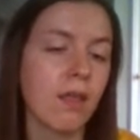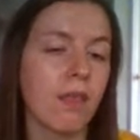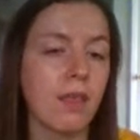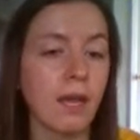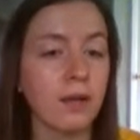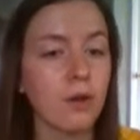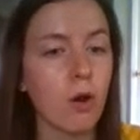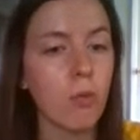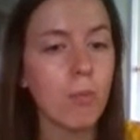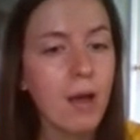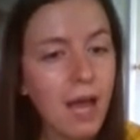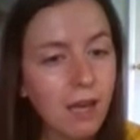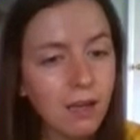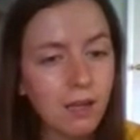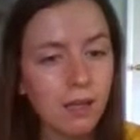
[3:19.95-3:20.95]
then go
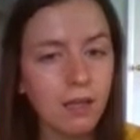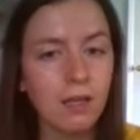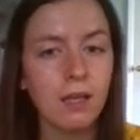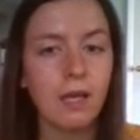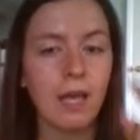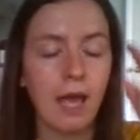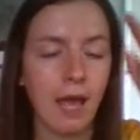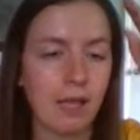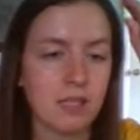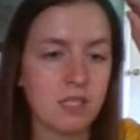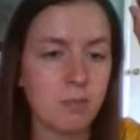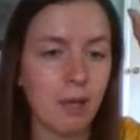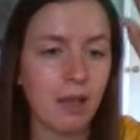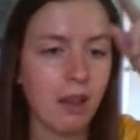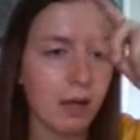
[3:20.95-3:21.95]
back and spell